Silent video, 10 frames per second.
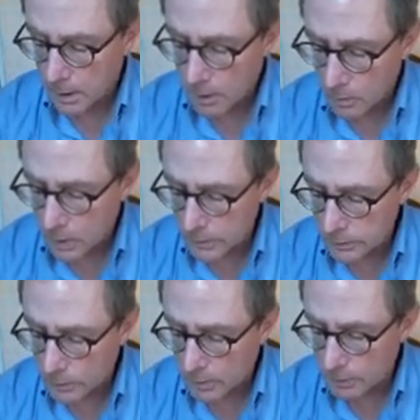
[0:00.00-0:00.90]
What does
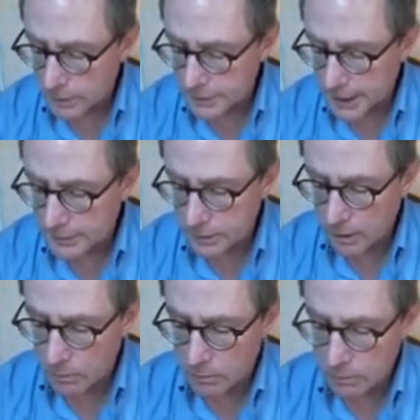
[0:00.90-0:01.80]
1 plus x
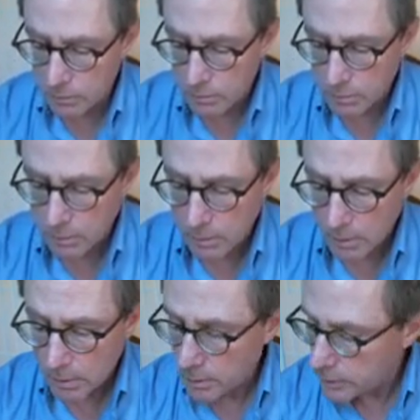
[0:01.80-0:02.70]
go?
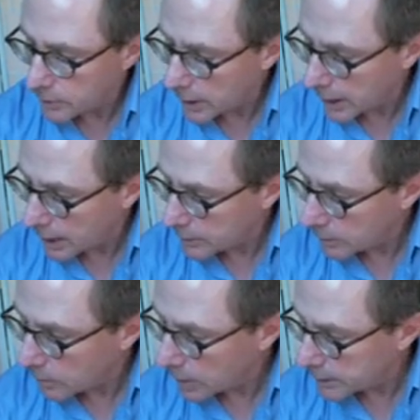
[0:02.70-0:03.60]
You get
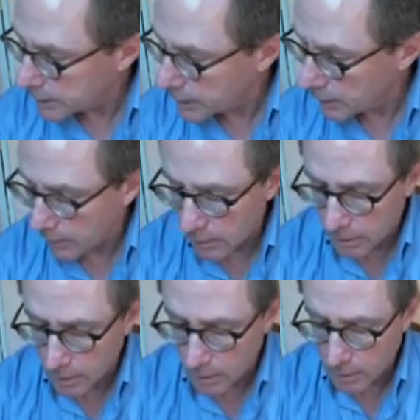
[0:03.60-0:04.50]
what here?
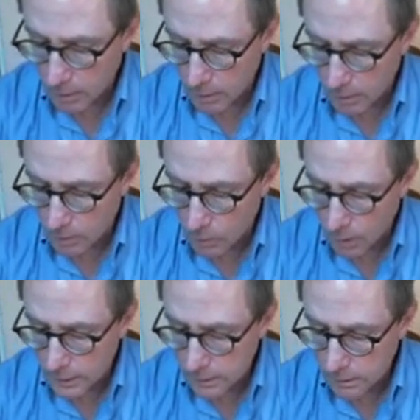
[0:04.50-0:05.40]

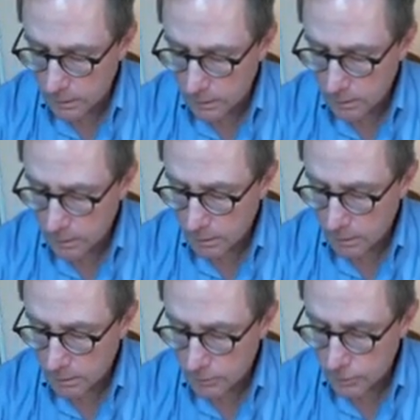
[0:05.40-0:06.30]
1,
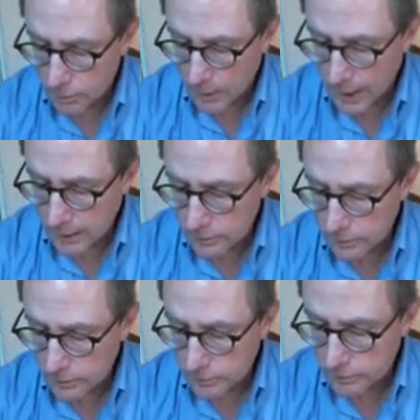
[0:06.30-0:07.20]
2x,
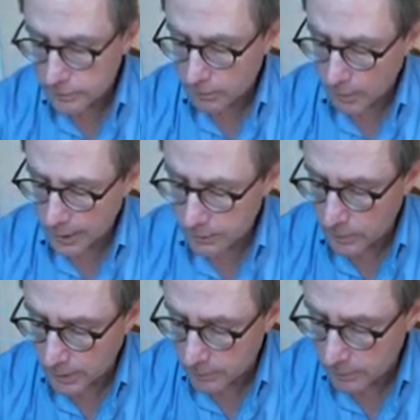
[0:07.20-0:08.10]
0x squared.